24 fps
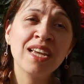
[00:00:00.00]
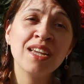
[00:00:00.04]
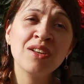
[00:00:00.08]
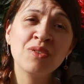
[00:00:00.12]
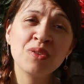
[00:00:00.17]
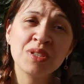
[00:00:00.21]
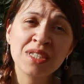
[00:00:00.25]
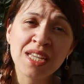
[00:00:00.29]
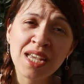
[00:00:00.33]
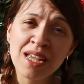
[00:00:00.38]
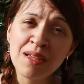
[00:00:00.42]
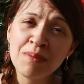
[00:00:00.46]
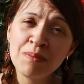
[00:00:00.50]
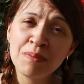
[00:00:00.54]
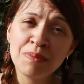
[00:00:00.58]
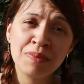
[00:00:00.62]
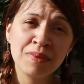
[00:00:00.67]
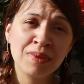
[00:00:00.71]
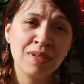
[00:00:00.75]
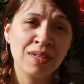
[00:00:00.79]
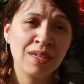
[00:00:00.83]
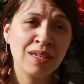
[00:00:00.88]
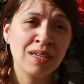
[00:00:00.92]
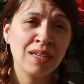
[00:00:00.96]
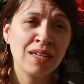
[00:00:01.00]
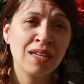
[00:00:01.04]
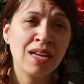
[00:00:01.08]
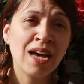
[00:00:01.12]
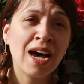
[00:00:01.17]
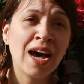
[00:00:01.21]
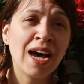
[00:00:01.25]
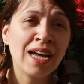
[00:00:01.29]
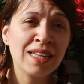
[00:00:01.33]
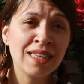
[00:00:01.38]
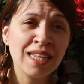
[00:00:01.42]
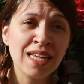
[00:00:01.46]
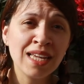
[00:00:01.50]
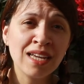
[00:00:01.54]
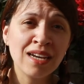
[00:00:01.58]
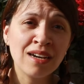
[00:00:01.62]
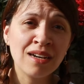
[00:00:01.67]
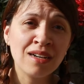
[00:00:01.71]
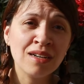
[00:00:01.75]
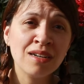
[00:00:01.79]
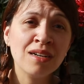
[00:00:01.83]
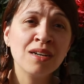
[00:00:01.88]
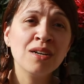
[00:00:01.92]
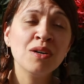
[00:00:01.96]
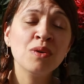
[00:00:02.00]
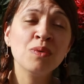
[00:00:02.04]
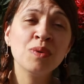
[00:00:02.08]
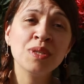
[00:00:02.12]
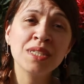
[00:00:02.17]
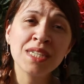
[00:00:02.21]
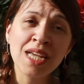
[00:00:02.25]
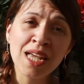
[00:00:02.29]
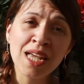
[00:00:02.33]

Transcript: the Aucas who killed her brother.